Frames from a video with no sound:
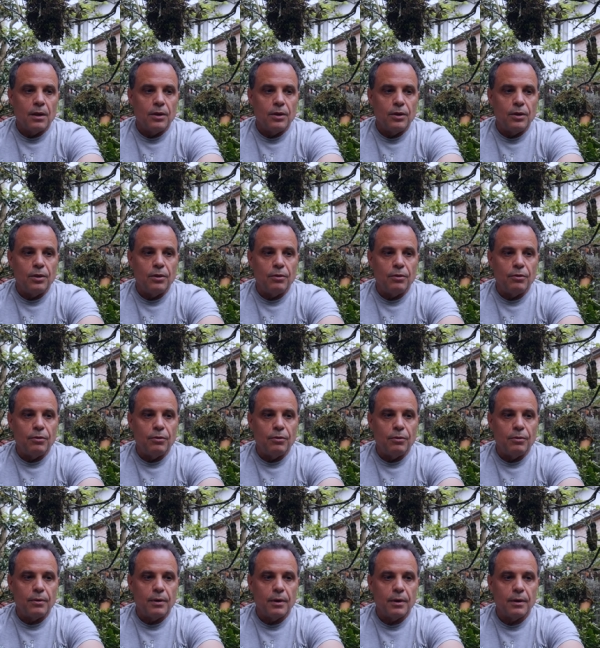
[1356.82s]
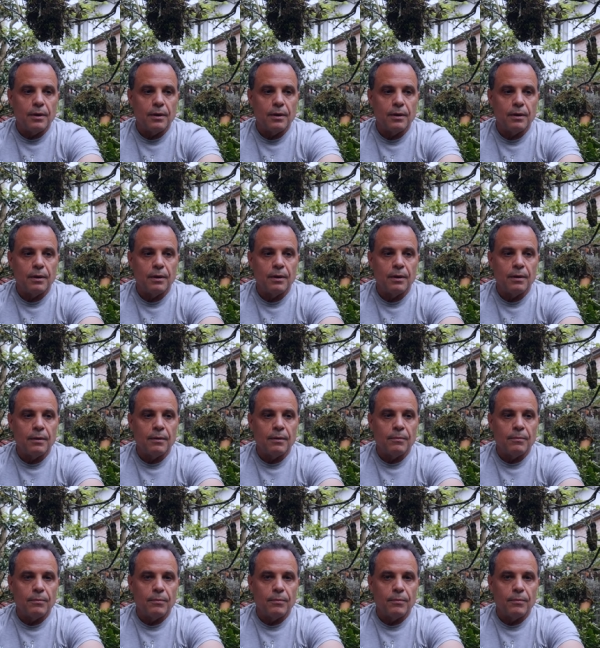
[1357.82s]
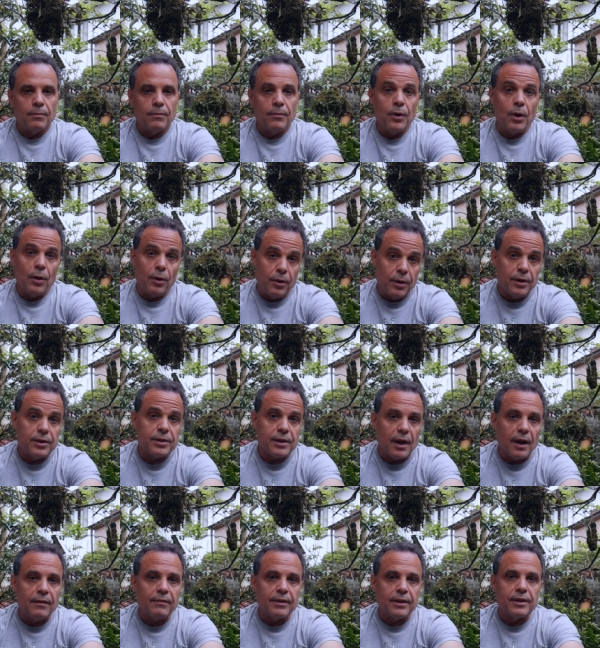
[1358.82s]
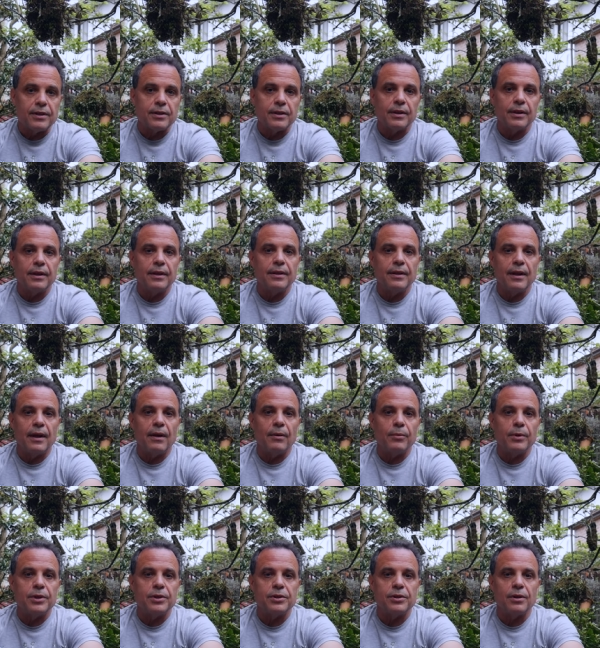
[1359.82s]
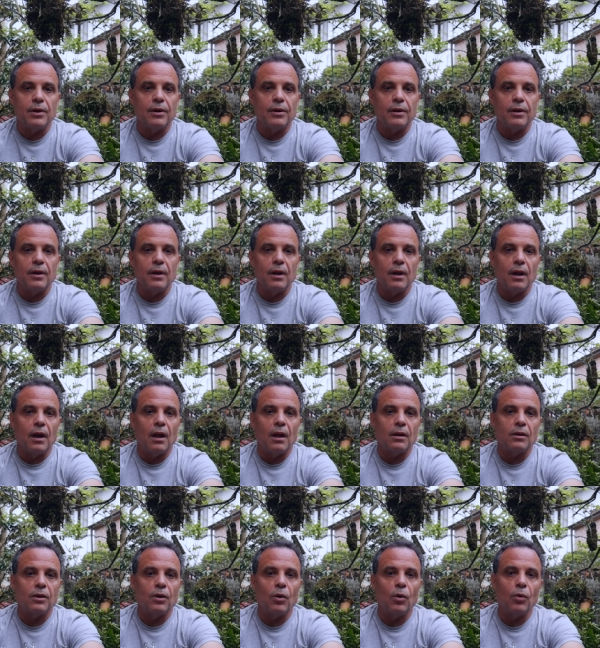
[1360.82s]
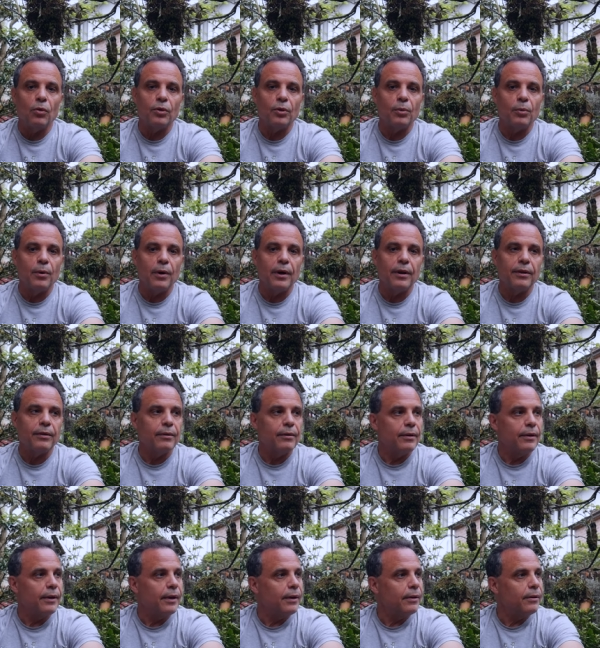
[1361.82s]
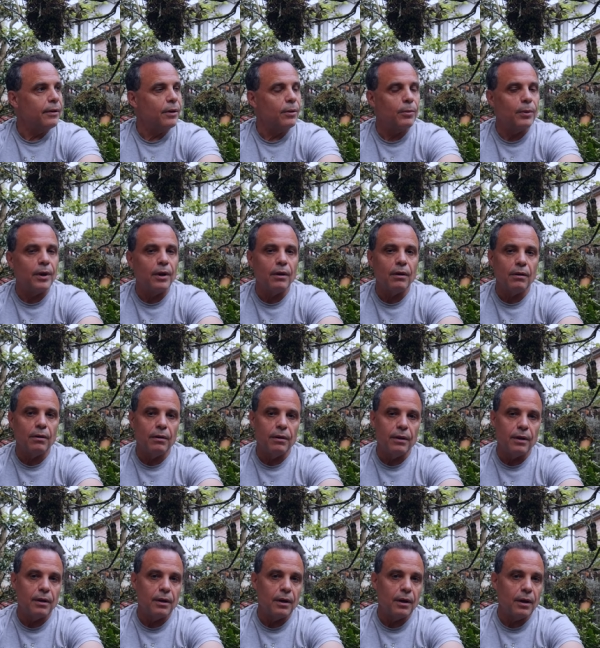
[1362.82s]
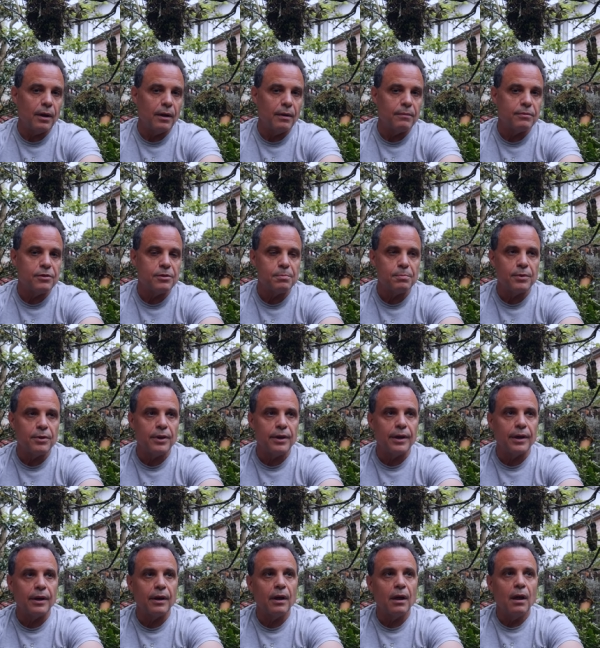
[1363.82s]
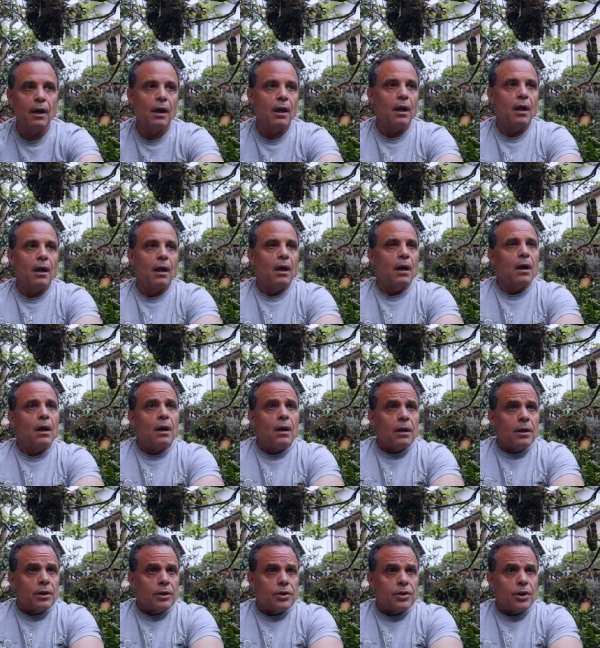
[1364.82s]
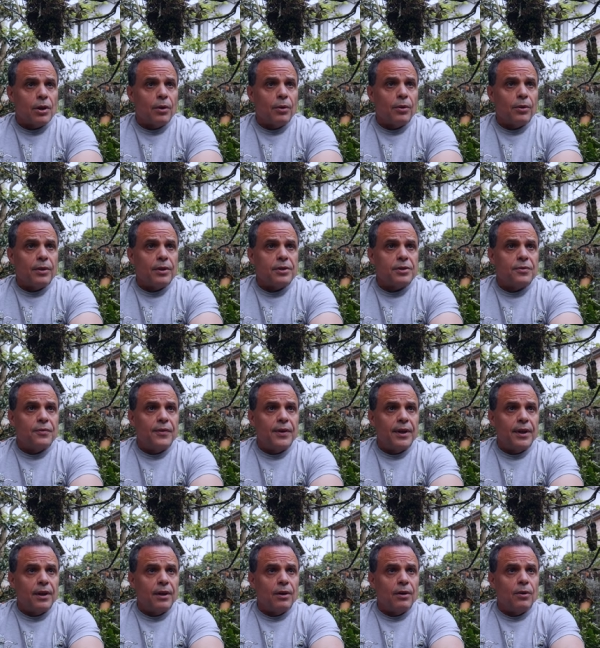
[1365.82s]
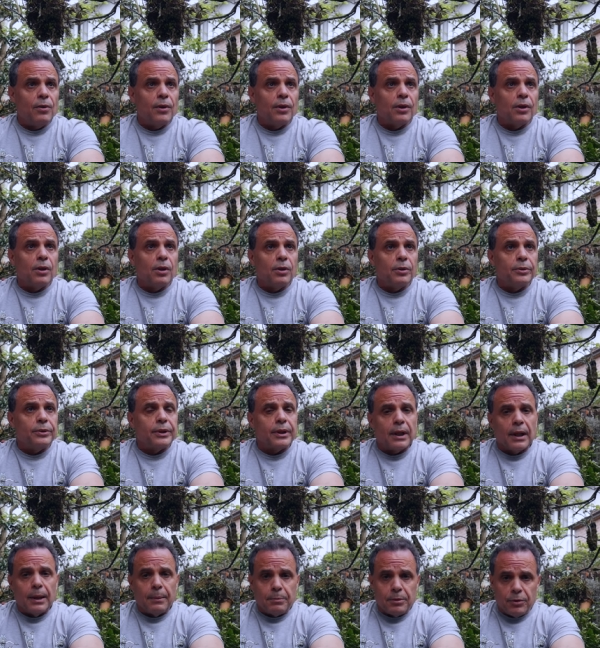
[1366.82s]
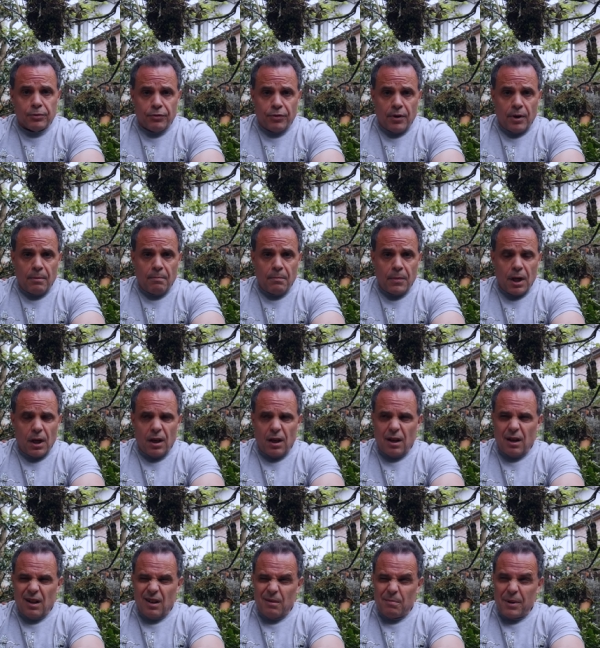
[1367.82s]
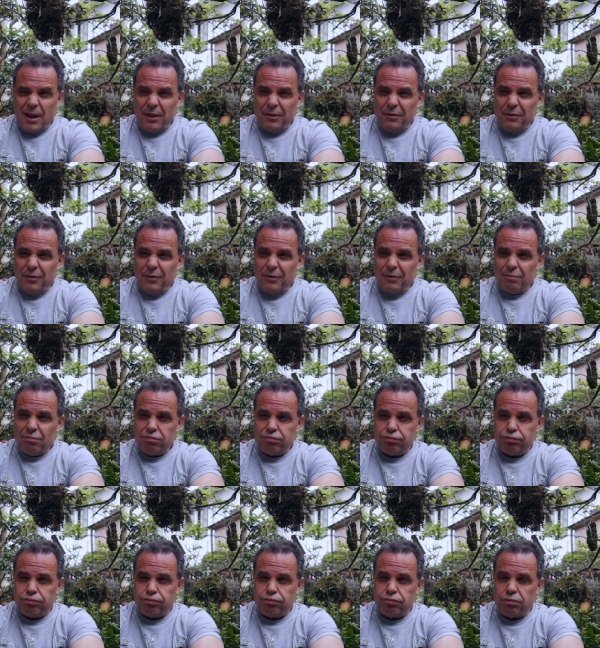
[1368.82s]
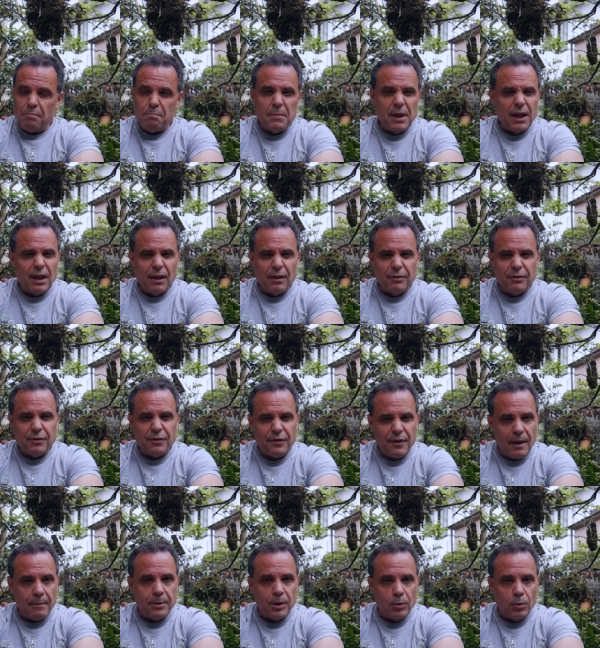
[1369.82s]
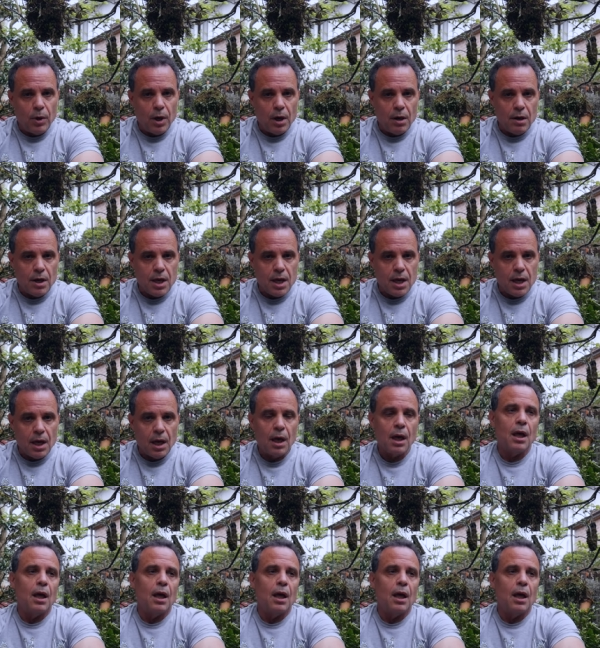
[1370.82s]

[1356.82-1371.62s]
You noticed, obviously, that we started in a lot colder weather, and now here we are in the height of spring. So this video includes clips from about middle of February,